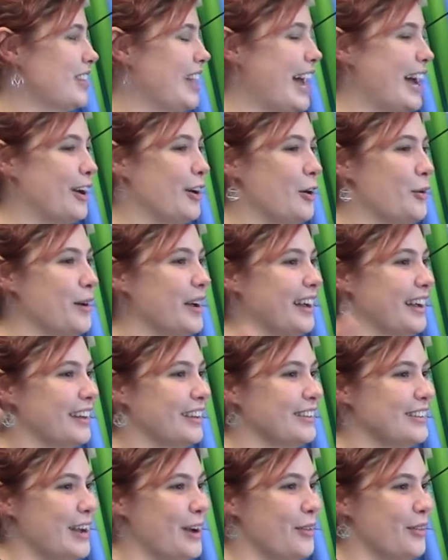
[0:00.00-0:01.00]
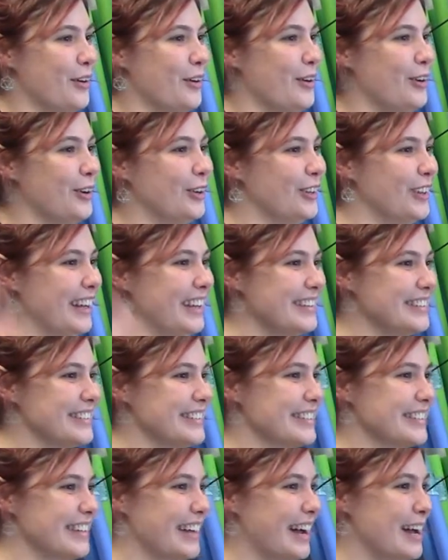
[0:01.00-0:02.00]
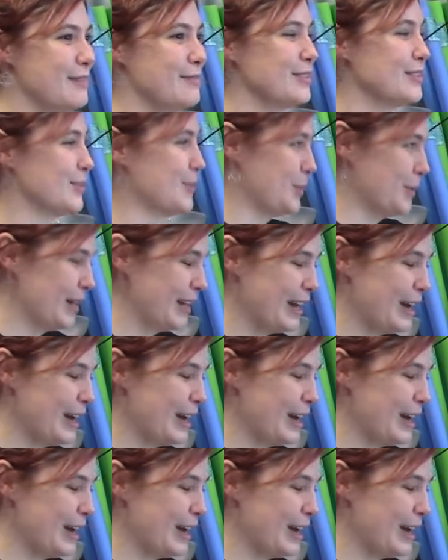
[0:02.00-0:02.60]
echoing down the hall as I am escorted out.